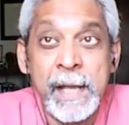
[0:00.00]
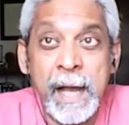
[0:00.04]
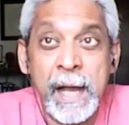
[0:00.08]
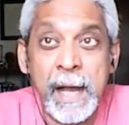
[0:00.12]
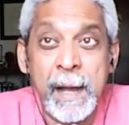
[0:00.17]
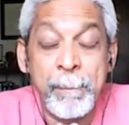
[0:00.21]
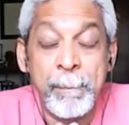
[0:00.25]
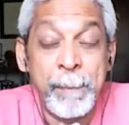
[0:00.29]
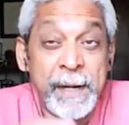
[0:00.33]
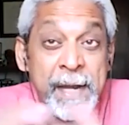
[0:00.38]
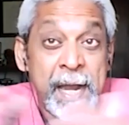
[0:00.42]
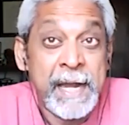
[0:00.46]

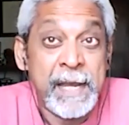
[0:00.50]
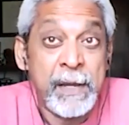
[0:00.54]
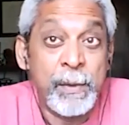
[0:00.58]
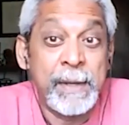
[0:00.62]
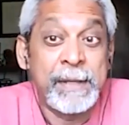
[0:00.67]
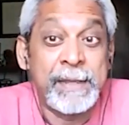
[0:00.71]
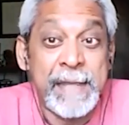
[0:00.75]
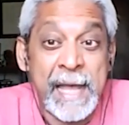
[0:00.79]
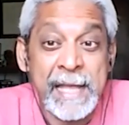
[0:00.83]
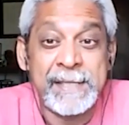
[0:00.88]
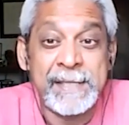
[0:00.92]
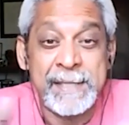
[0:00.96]
Uh, but
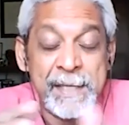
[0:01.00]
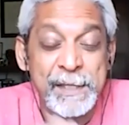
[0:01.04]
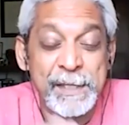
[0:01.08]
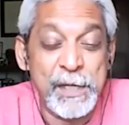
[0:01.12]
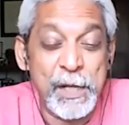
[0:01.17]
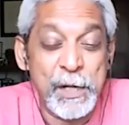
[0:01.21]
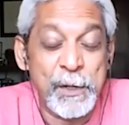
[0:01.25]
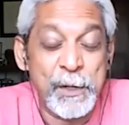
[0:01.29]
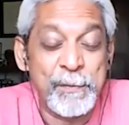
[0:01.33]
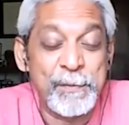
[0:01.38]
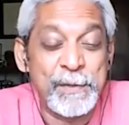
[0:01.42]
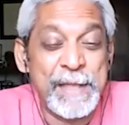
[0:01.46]
anyway, that's
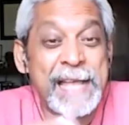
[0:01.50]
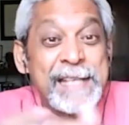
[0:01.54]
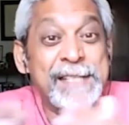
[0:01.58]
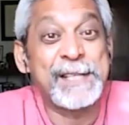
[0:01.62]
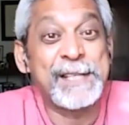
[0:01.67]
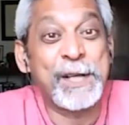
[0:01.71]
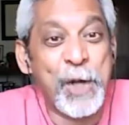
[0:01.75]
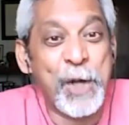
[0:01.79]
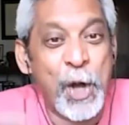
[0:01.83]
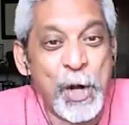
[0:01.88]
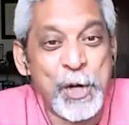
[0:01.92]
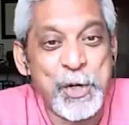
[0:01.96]
you know that's
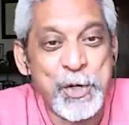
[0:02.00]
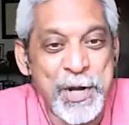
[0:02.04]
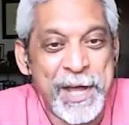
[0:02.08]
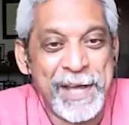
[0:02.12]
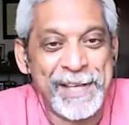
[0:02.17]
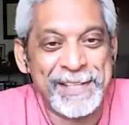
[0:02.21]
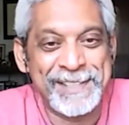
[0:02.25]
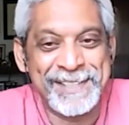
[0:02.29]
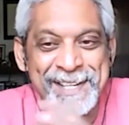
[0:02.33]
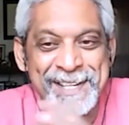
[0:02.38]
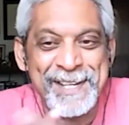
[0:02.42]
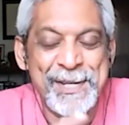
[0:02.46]
a
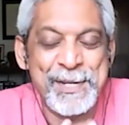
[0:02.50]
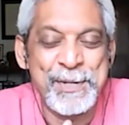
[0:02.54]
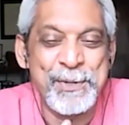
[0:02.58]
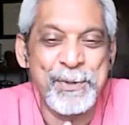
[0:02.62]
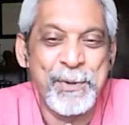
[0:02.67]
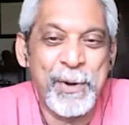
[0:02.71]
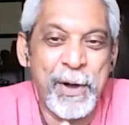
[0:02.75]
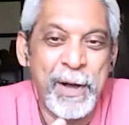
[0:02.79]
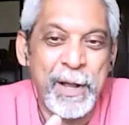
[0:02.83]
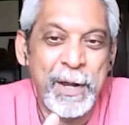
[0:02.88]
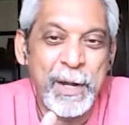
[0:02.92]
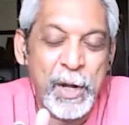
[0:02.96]
contrast
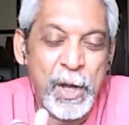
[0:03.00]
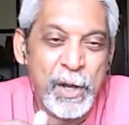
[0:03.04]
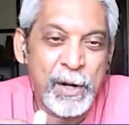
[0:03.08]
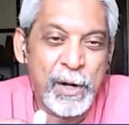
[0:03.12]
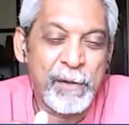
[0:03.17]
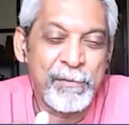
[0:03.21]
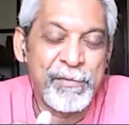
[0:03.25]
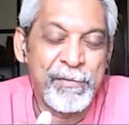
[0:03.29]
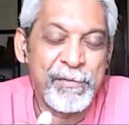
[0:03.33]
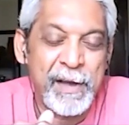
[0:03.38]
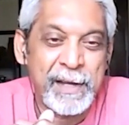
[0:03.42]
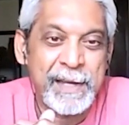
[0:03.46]
to a lot
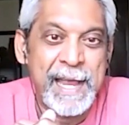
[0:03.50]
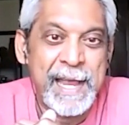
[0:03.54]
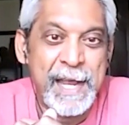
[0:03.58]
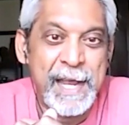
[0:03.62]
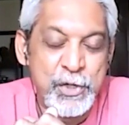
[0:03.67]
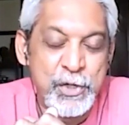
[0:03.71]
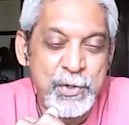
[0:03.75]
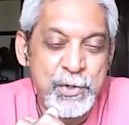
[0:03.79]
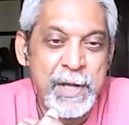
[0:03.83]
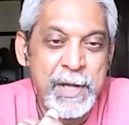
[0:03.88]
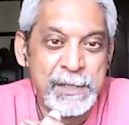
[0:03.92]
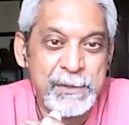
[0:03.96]
of our
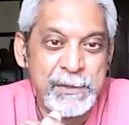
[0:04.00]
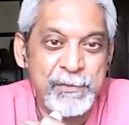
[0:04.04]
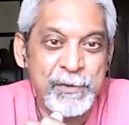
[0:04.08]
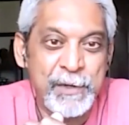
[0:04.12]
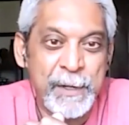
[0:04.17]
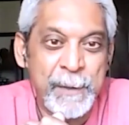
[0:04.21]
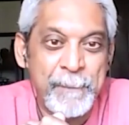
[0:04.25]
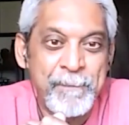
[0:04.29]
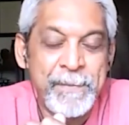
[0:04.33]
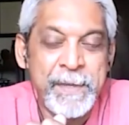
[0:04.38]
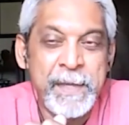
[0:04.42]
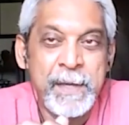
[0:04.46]
cash
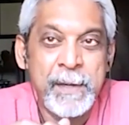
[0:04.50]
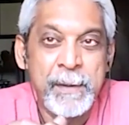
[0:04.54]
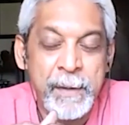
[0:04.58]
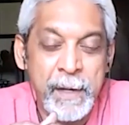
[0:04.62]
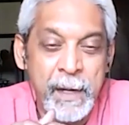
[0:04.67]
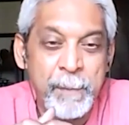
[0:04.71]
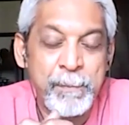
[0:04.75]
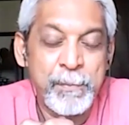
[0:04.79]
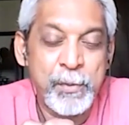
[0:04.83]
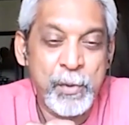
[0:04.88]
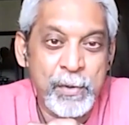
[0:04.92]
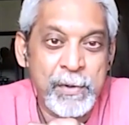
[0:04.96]
transfer
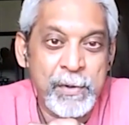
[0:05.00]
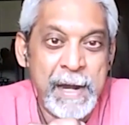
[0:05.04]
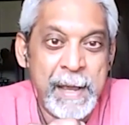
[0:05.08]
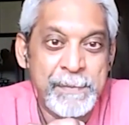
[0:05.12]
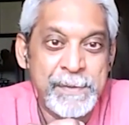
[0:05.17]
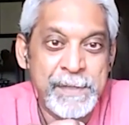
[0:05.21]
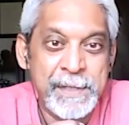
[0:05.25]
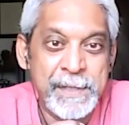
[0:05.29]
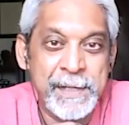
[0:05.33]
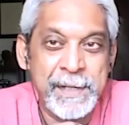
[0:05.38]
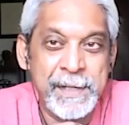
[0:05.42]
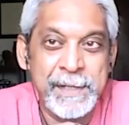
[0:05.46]
uh,
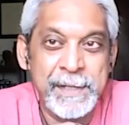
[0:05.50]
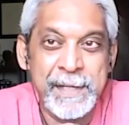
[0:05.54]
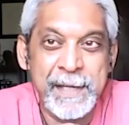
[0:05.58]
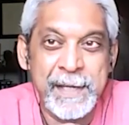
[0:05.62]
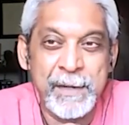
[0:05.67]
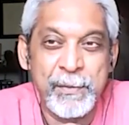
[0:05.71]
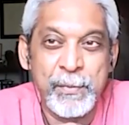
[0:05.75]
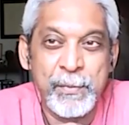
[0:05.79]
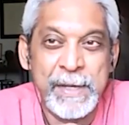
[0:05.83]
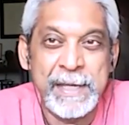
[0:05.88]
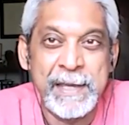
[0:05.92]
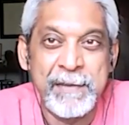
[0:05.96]
programs in
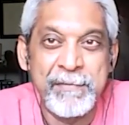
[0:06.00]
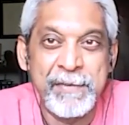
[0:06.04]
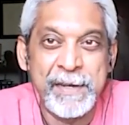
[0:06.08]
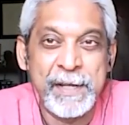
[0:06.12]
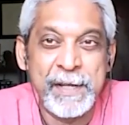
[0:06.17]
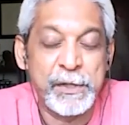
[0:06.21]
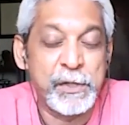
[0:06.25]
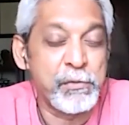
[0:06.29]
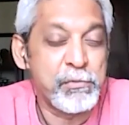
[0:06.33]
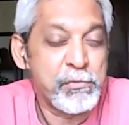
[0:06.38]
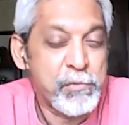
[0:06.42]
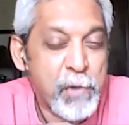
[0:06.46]
India. We give it
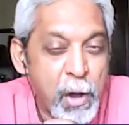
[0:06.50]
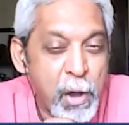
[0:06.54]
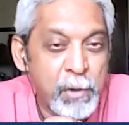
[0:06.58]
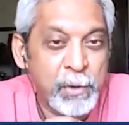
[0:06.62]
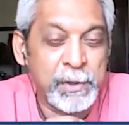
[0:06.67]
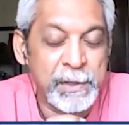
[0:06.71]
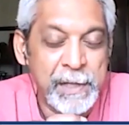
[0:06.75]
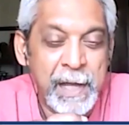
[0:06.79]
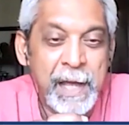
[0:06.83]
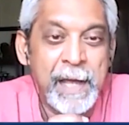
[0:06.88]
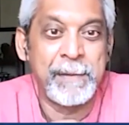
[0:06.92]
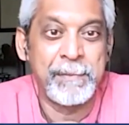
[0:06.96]
at the
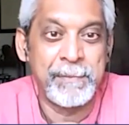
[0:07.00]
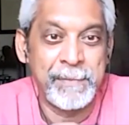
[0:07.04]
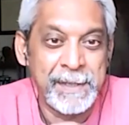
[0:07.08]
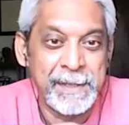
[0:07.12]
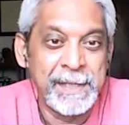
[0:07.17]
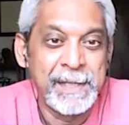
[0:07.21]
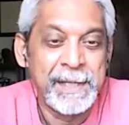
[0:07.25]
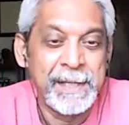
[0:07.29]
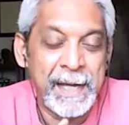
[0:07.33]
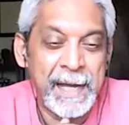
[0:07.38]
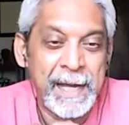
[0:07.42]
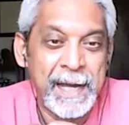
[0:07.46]
wrong time
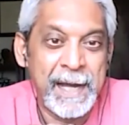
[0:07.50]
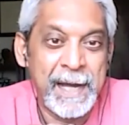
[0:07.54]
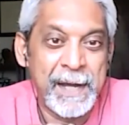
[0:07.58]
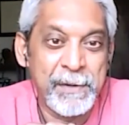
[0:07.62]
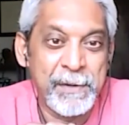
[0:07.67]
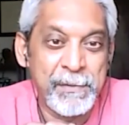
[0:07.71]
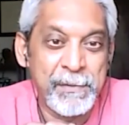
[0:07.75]
uh,